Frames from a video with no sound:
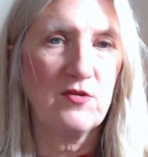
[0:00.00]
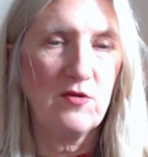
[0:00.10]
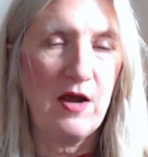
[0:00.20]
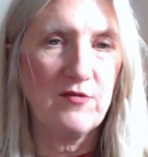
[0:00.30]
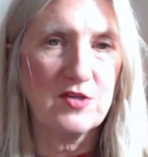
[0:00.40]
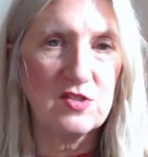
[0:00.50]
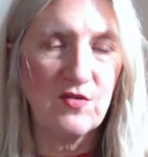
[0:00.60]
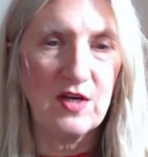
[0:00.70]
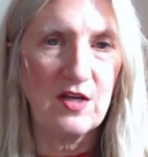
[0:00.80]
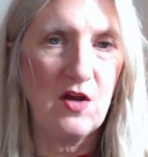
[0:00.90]
throughout this
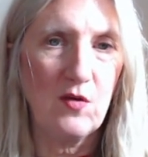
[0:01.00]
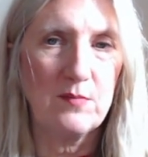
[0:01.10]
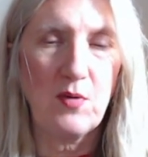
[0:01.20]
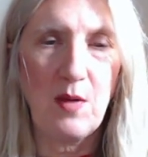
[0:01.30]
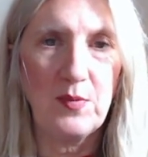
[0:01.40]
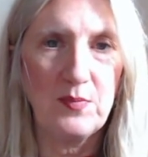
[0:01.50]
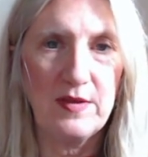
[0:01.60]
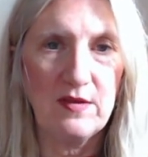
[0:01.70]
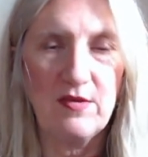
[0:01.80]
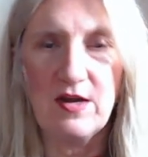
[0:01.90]
video and
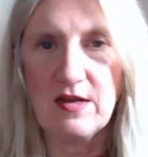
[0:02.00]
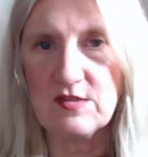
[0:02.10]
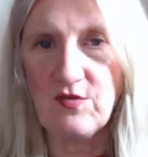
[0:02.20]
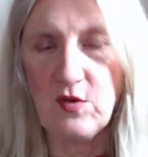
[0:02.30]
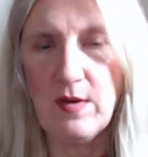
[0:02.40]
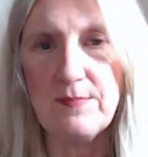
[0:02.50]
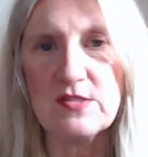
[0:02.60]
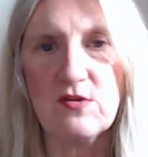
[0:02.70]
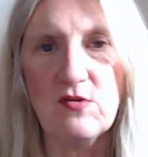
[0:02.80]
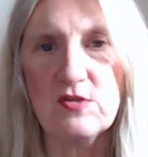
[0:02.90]
probably the next few
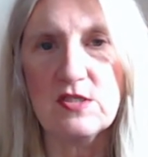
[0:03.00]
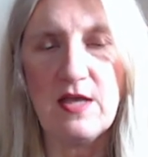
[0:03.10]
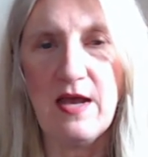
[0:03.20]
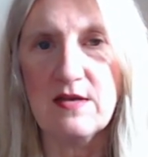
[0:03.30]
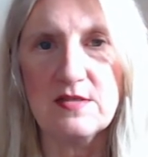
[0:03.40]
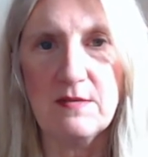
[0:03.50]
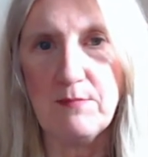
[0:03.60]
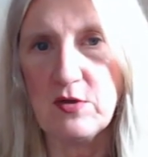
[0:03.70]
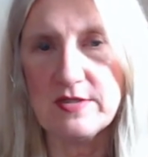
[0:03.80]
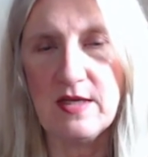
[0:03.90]
episodes as it
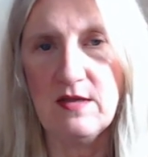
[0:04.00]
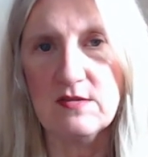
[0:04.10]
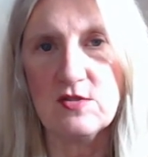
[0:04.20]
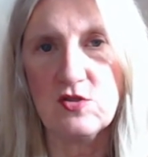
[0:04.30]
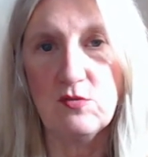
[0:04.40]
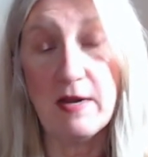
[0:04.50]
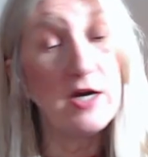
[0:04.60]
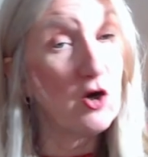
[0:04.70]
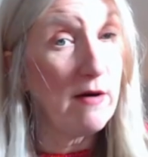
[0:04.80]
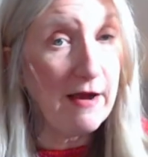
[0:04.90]
pertains to my
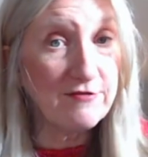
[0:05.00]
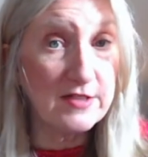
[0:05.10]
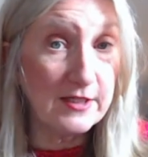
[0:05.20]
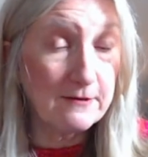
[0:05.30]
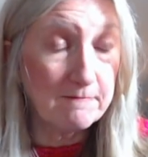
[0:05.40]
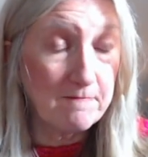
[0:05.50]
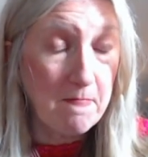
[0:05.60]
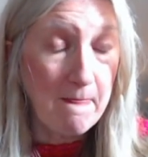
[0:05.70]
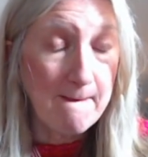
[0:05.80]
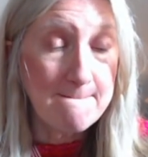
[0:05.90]
crafting.
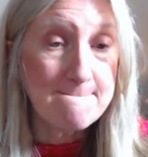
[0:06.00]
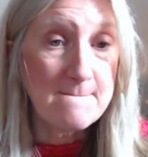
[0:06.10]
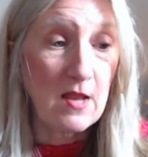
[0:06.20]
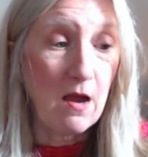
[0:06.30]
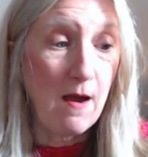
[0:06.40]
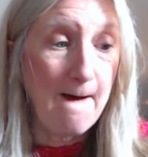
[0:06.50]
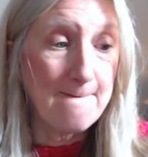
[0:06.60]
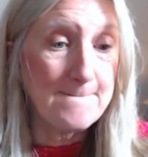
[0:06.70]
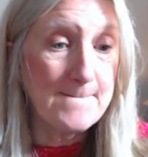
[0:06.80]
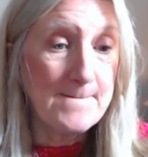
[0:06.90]

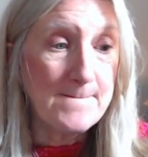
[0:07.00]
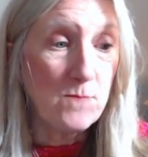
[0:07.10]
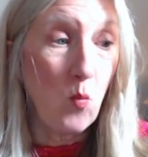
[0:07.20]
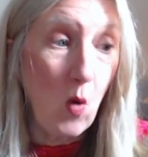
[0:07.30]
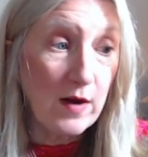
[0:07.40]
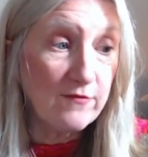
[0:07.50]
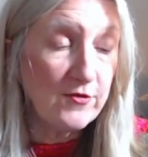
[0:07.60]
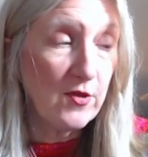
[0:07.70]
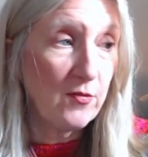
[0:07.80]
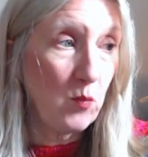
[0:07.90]
Um, one of
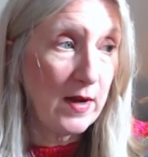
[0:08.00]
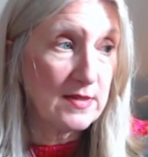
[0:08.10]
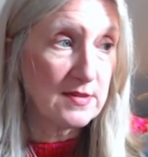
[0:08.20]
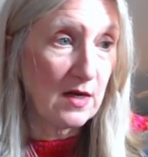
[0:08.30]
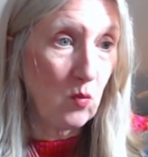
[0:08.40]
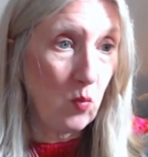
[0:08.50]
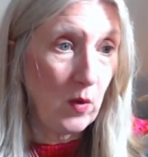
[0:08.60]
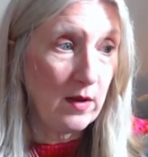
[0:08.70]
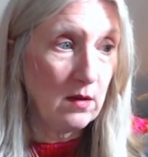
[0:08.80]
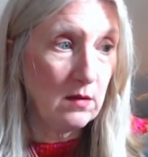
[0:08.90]
the ways that I
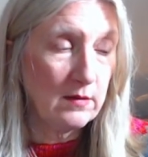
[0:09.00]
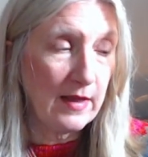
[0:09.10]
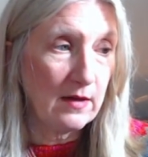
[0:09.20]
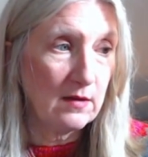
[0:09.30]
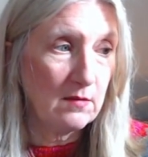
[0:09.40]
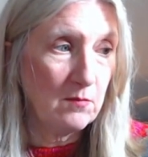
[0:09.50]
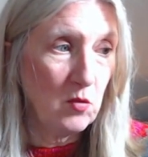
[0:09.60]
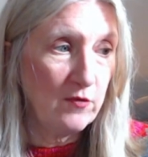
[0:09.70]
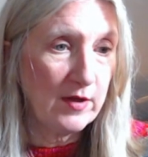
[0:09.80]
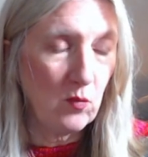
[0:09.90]
will that
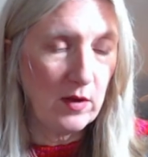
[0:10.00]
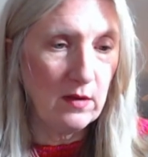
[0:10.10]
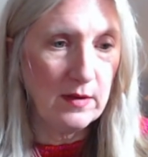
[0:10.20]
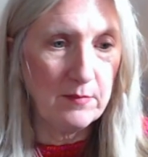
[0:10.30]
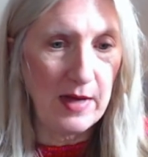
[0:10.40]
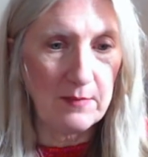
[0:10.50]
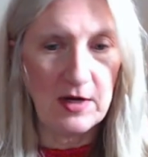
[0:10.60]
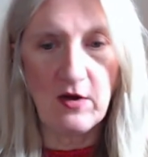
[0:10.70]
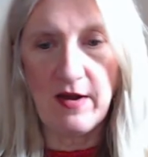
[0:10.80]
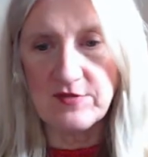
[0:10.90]
moving will impact my
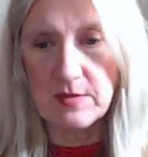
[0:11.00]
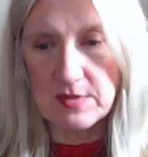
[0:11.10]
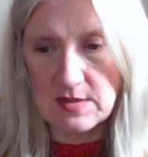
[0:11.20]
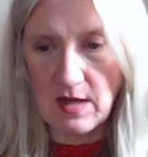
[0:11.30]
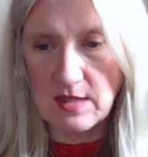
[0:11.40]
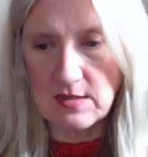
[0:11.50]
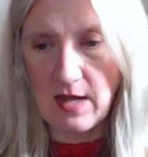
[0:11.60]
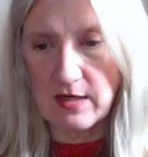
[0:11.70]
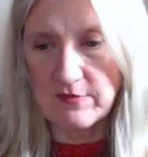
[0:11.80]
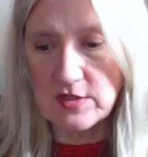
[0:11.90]
crafting besides
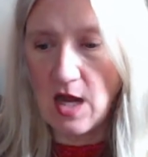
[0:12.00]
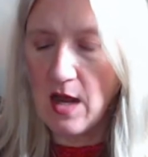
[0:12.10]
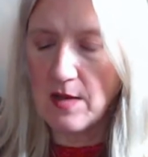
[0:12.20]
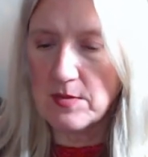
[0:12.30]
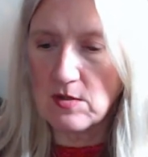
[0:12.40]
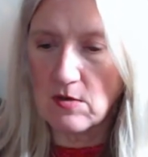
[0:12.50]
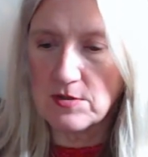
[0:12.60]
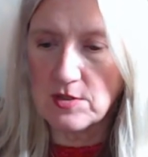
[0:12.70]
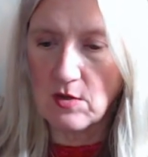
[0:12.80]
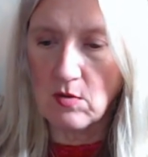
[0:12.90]
lack of time is
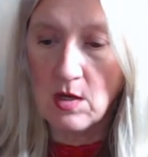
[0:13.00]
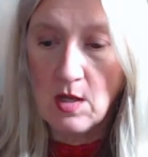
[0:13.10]
also